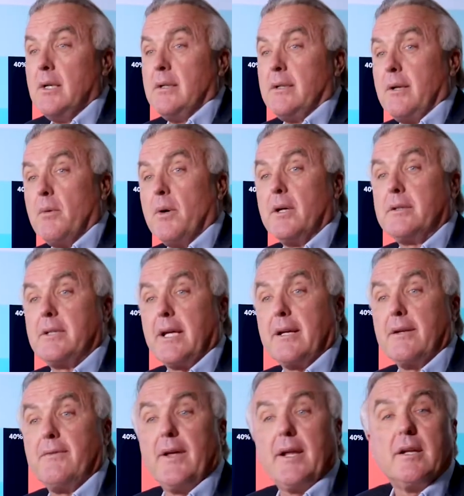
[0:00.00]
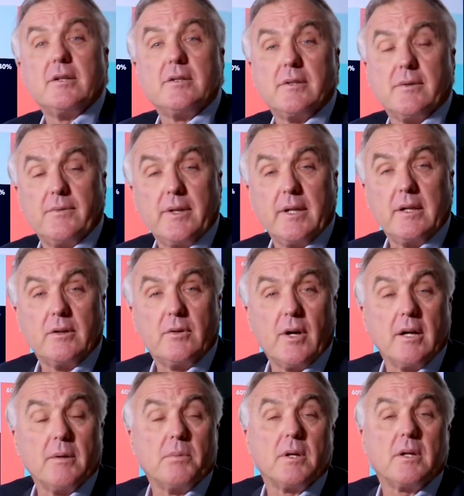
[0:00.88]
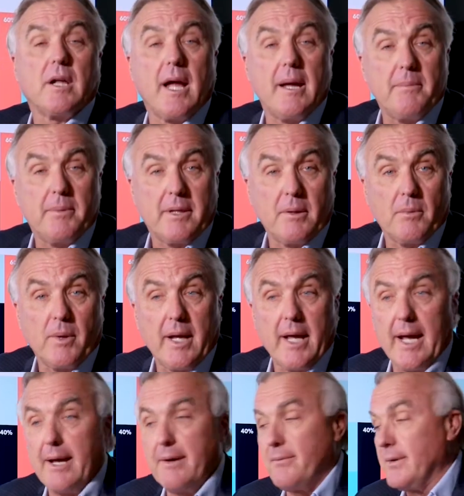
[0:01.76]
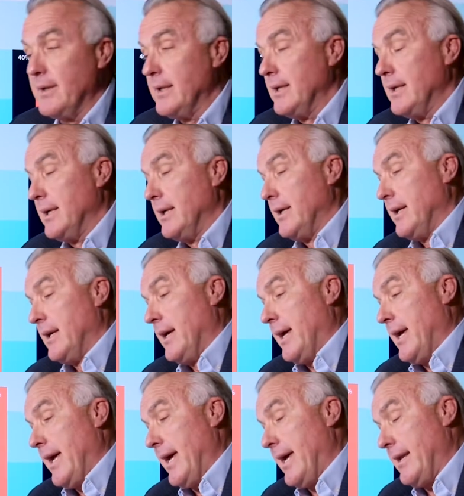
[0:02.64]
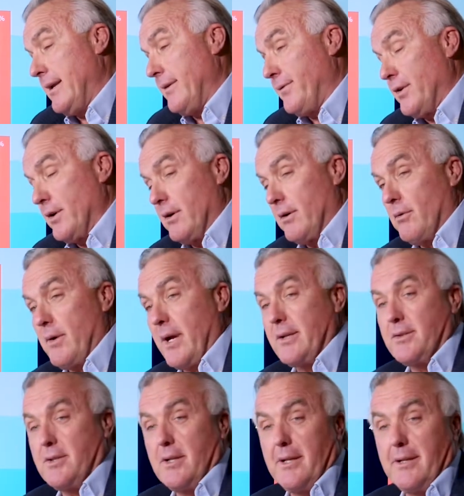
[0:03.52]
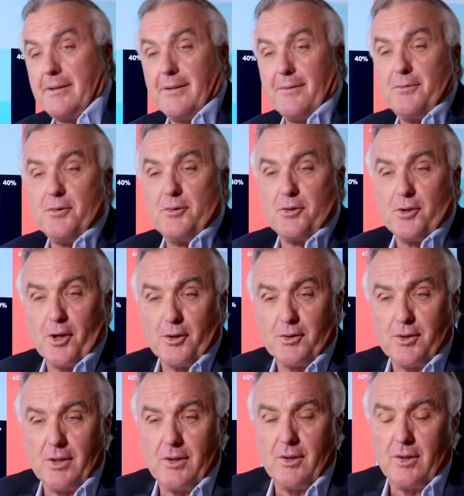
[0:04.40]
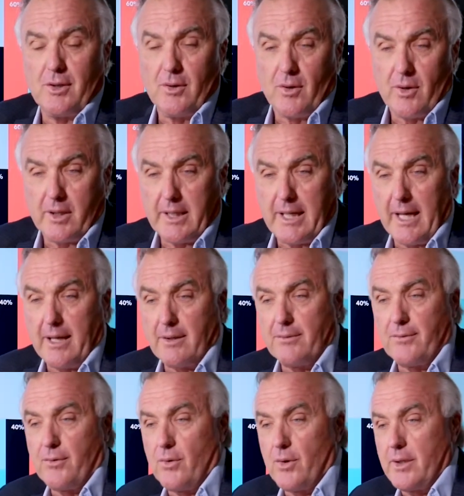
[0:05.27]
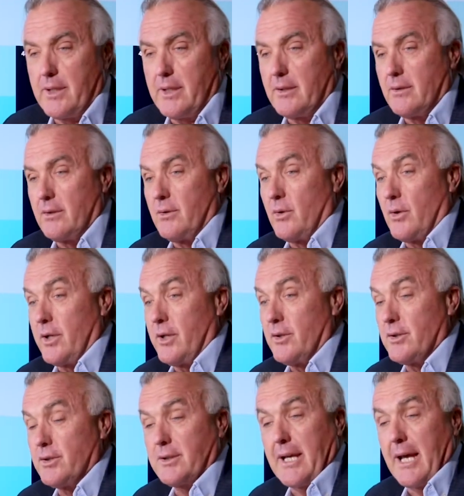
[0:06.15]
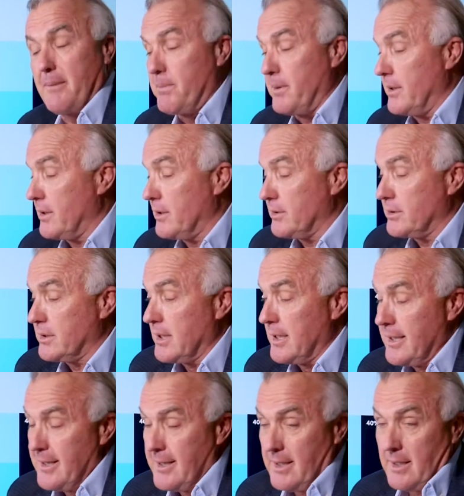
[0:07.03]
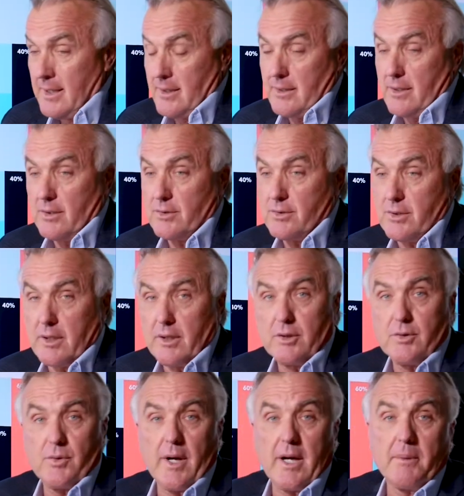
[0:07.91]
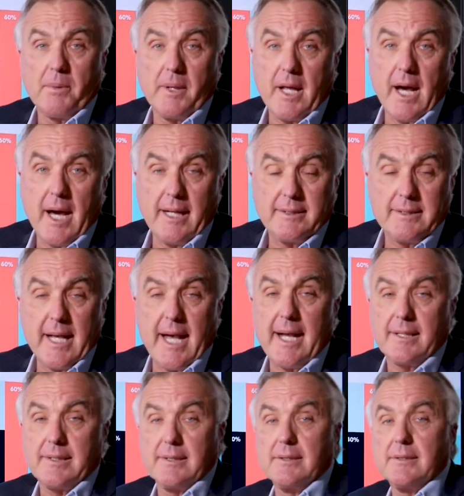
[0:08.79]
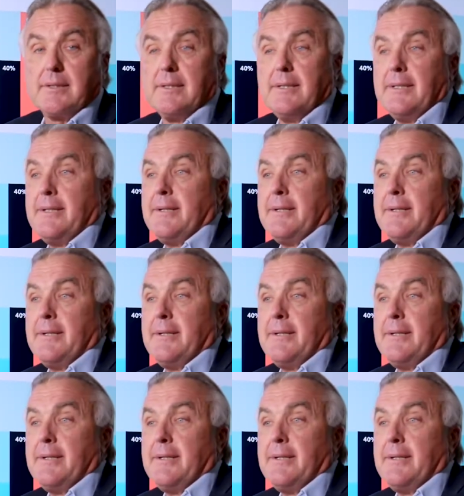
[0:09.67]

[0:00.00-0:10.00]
They want to take advantage of the incredible climate that we have. And if you're a resident of New Jersey, New York, California, Illinois, you're escaping those incredibly high taxes.